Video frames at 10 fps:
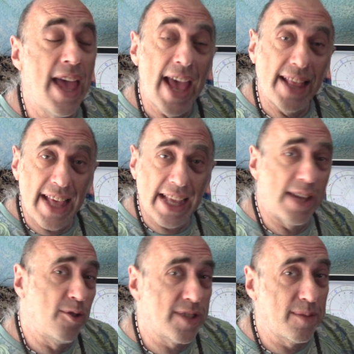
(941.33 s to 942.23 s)
And that
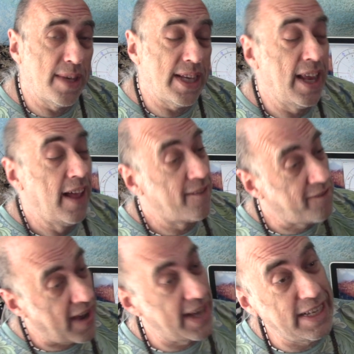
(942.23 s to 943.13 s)
can also mean
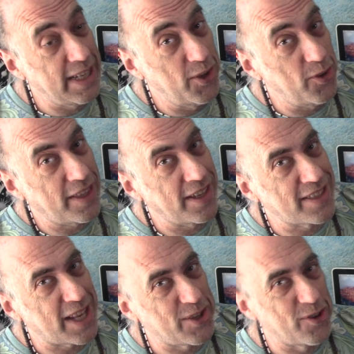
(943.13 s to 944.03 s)
finding new things
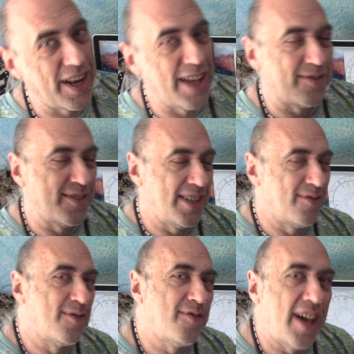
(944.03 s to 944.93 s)
that you love and
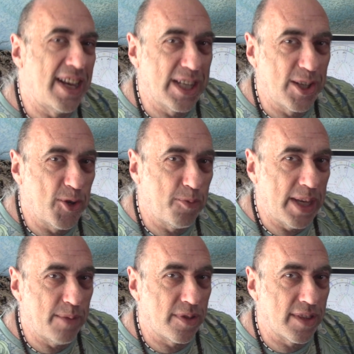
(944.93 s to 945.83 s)
even finding new
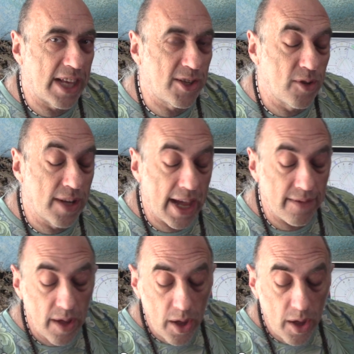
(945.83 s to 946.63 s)
people that you love.